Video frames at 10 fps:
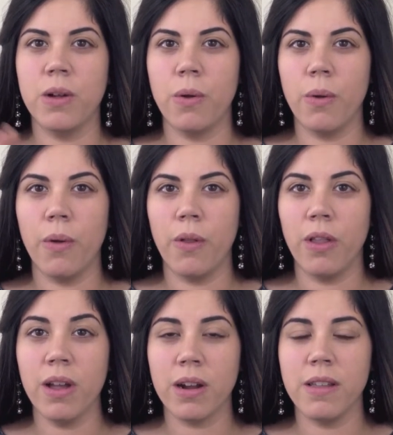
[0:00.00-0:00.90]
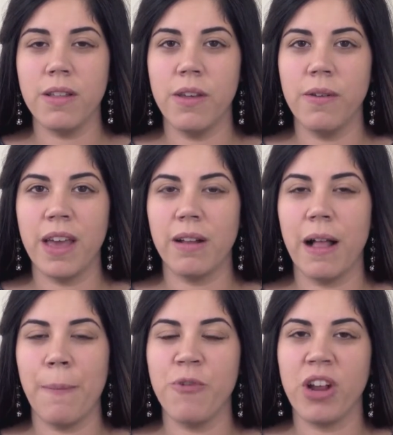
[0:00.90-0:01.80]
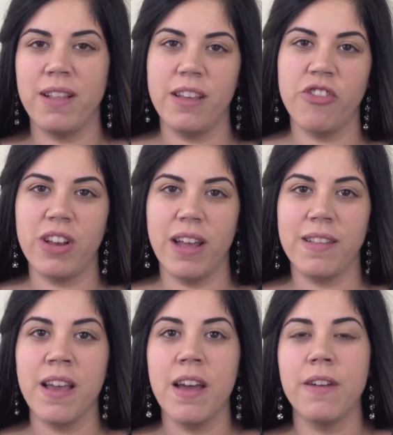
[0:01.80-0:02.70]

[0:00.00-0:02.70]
cool look to do that'll help transition us